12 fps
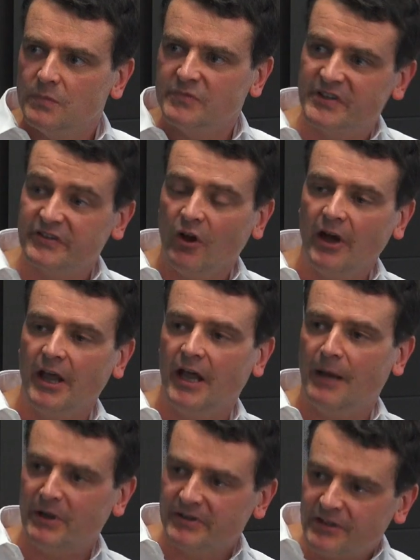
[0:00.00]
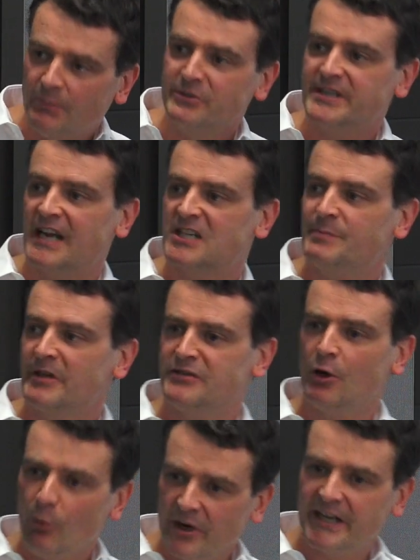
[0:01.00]
desire amongst some taxpayers,
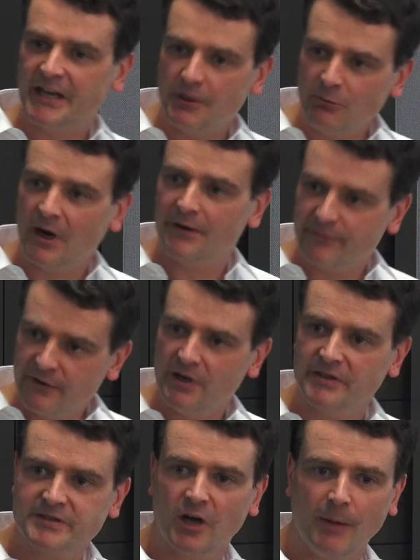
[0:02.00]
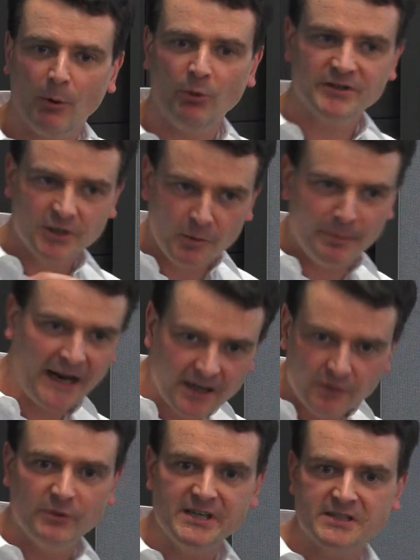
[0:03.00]
no, I want to get it right the first time, I want to go back
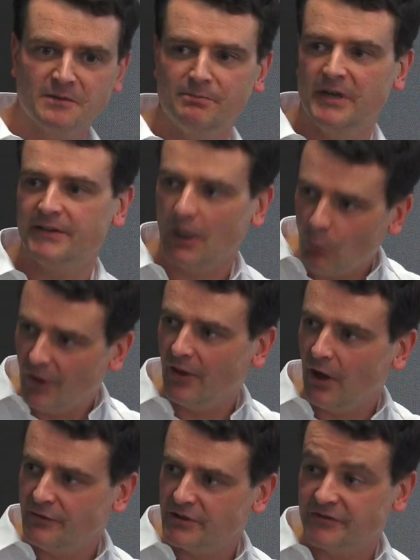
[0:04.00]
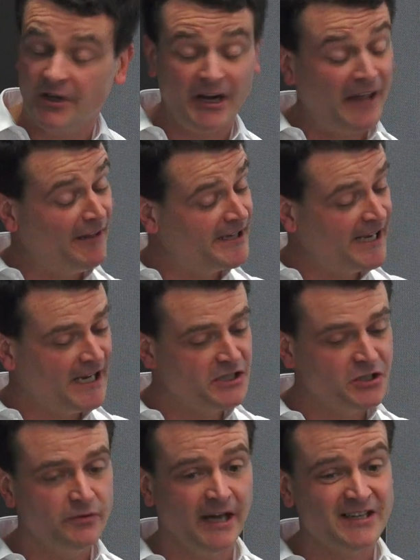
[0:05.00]
and resubmit that one that I've just done, and they can
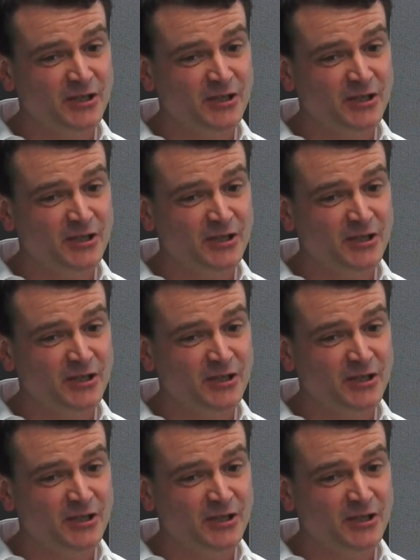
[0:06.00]
do that.